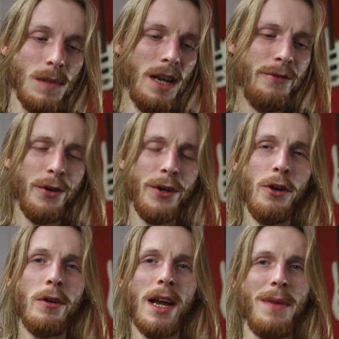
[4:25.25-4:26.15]
if you're
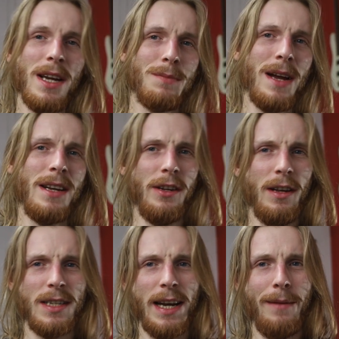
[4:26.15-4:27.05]
a UK based band and
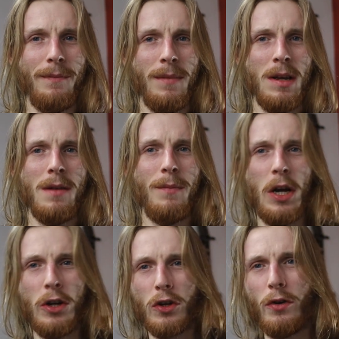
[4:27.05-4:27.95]
you're selling
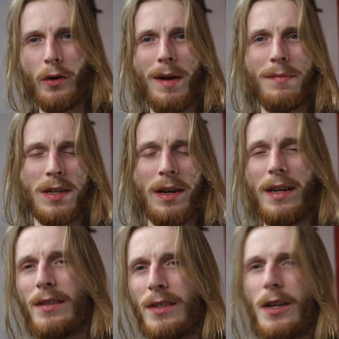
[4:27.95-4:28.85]
merch on your website
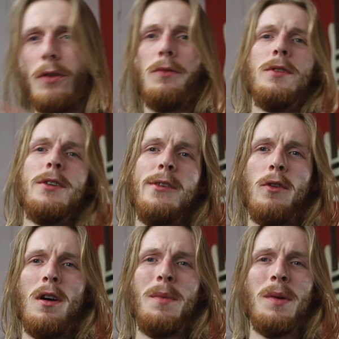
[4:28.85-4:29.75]
to
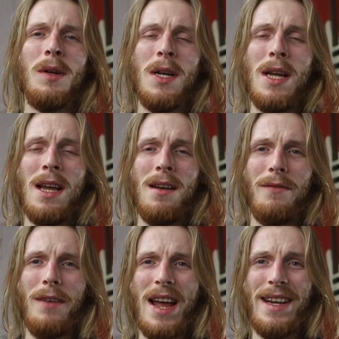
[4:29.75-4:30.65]
Europe,
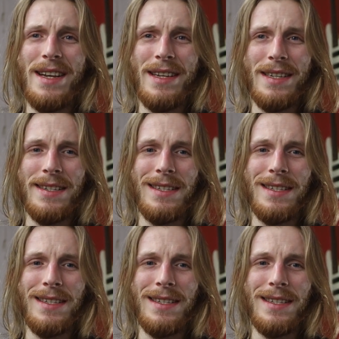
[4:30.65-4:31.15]
then